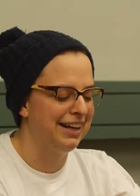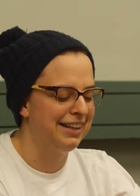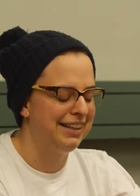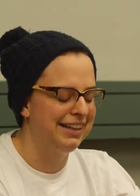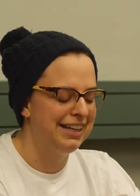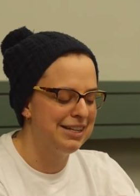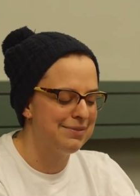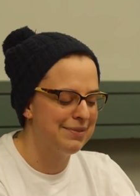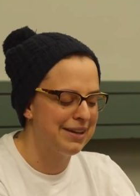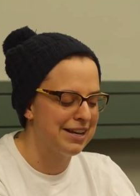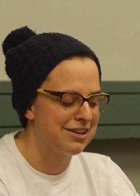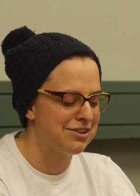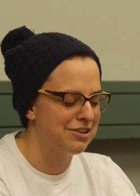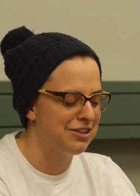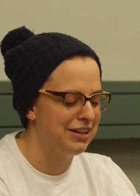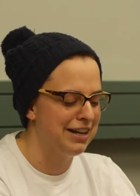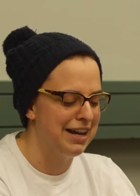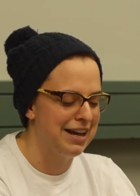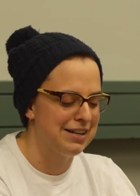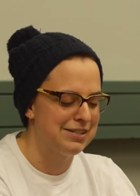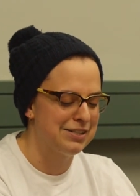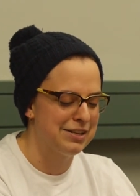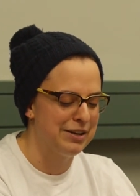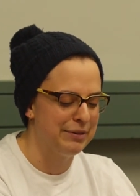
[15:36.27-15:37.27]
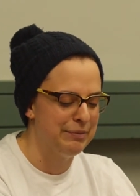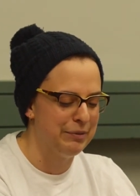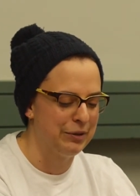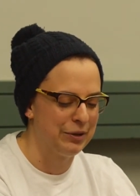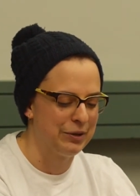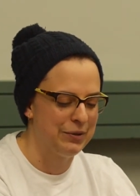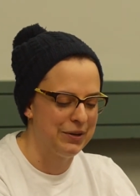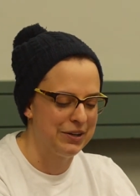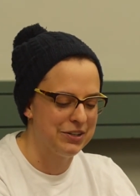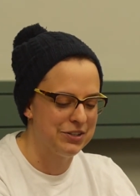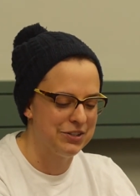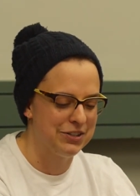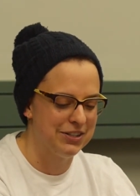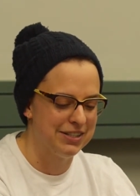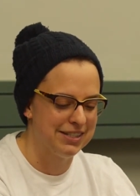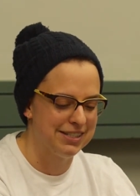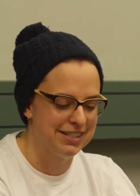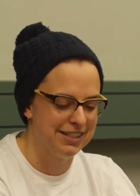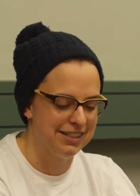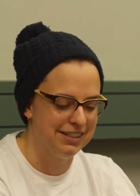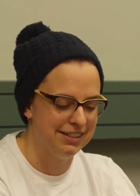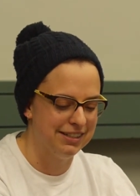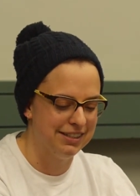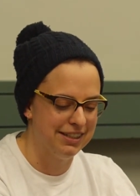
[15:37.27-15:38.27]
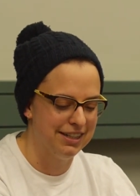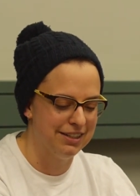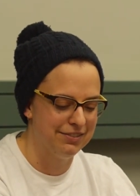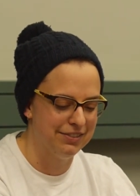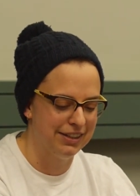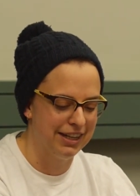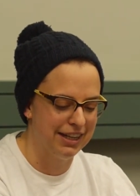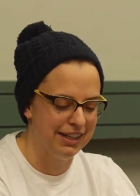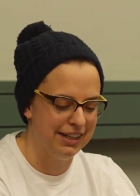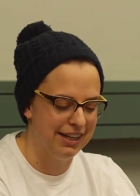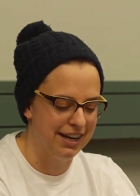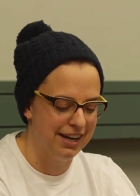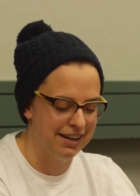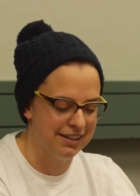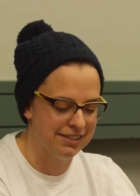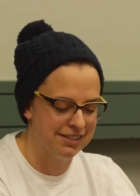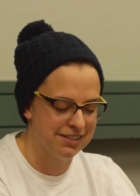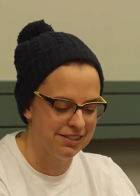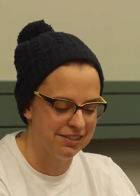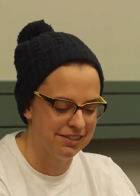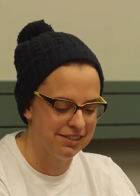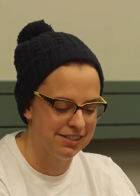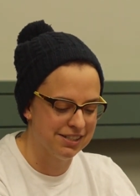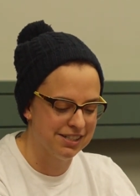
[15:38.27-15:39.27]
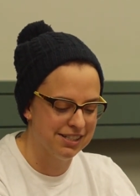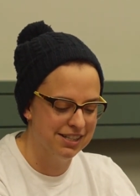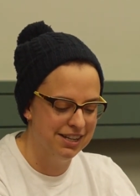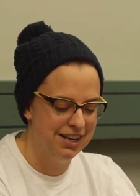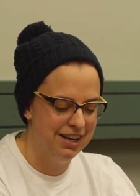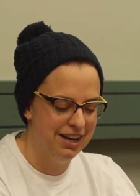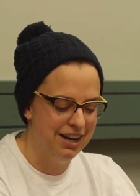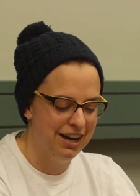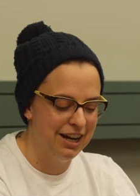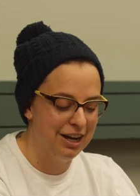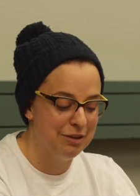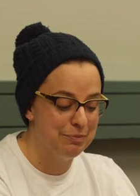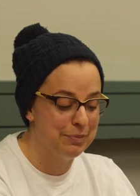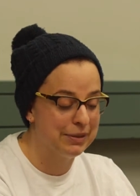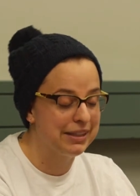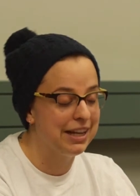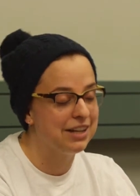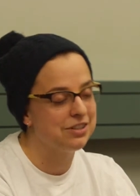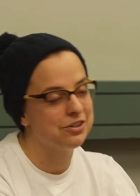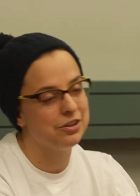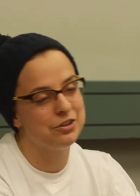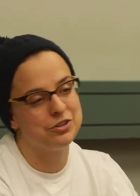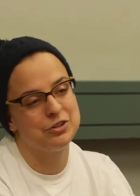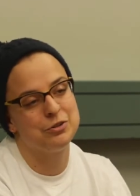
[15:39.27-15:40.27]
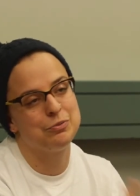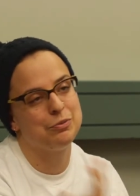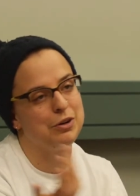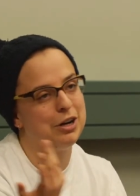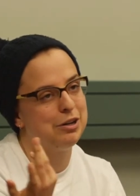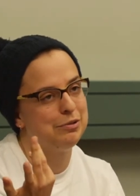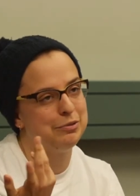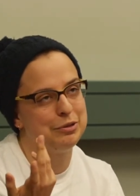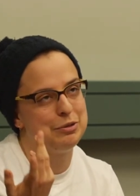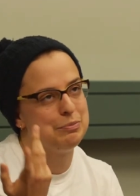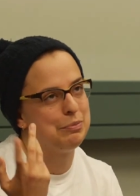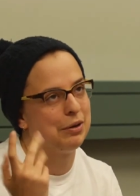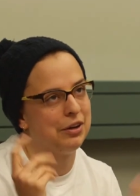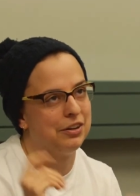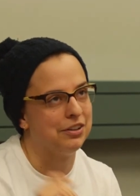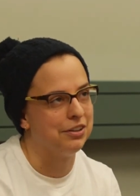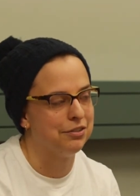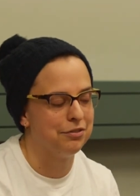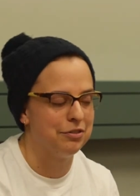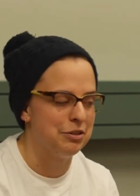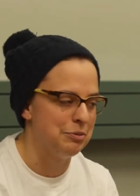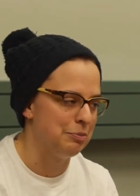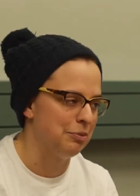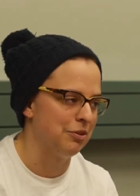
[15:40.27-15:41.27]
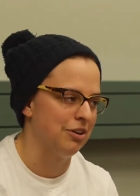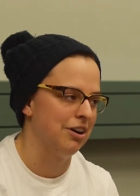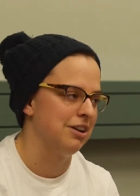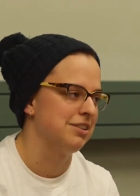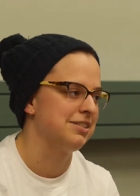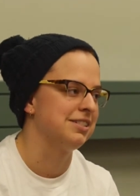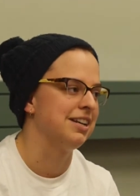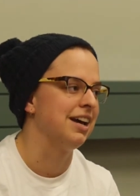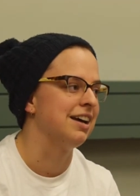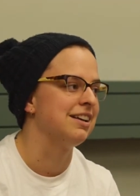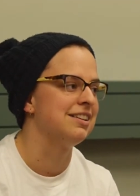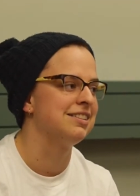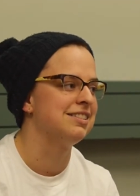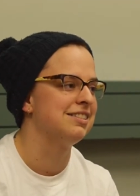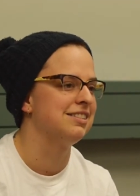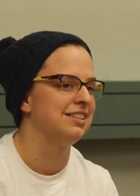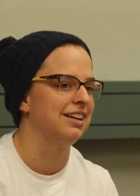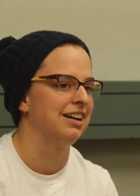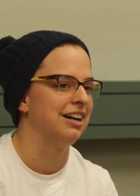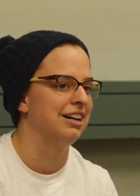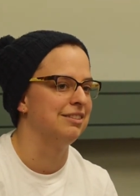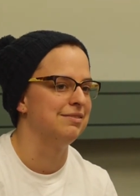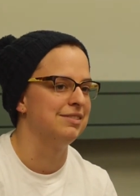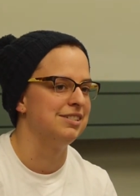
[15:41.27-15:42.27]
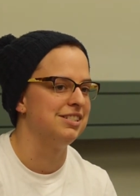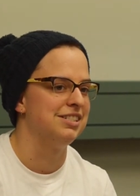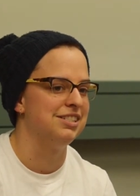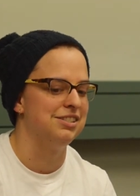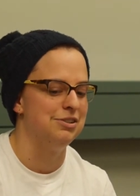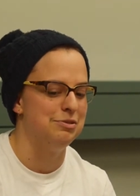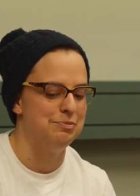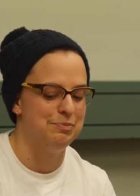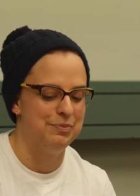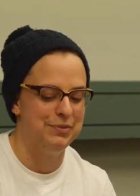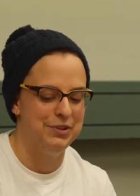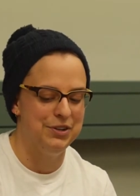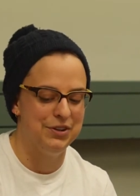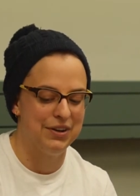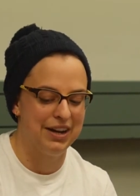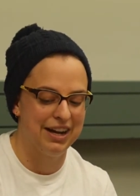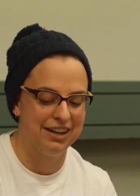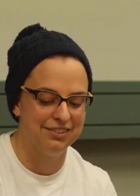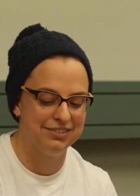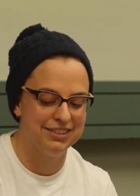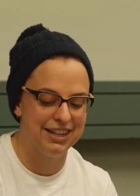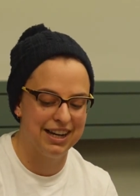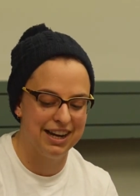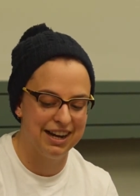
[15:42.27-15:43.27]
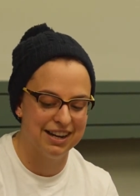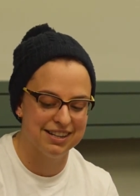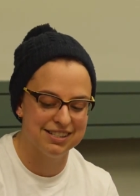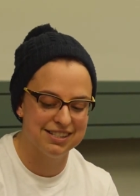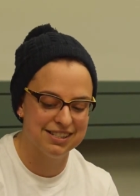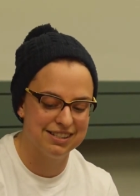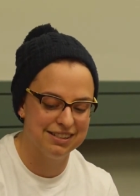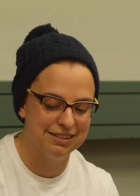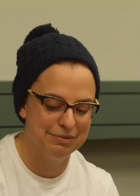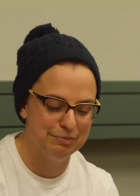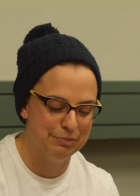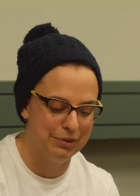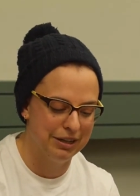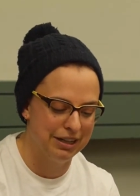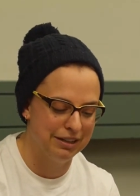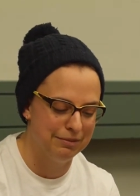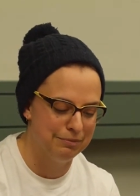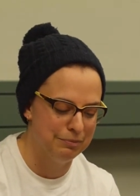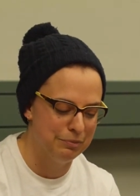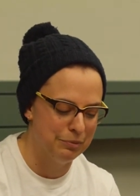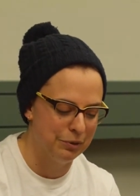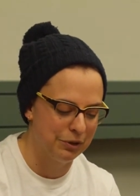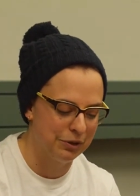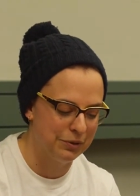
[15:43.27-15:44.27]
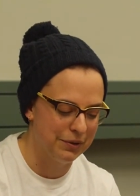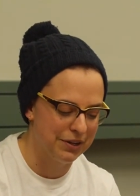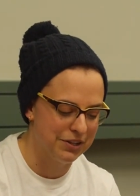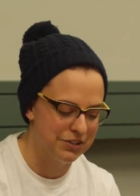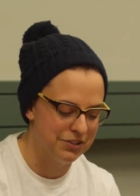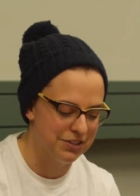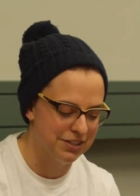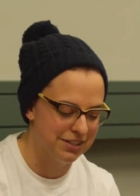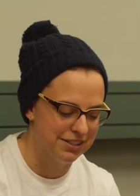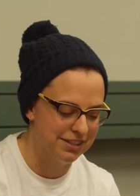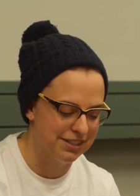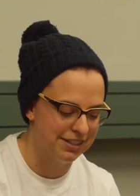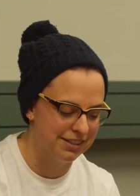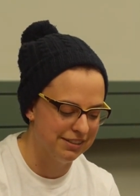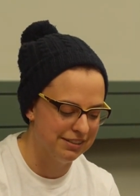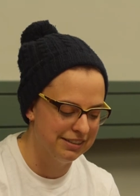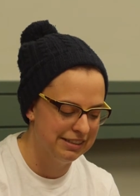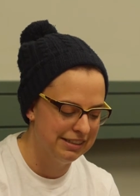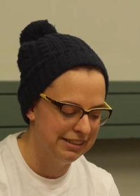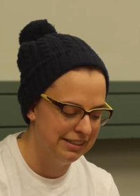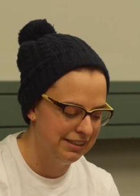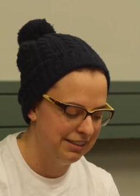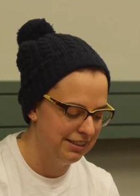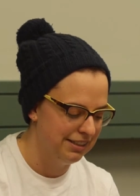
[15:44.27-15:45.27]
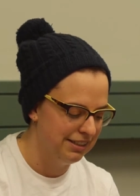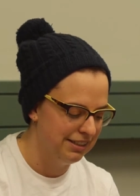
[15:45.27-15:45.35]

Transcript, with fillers: I think I'm actually asking more questions than giving any answers, um, but that's also probably part of the process. Um, is you you have to ask um, more questions than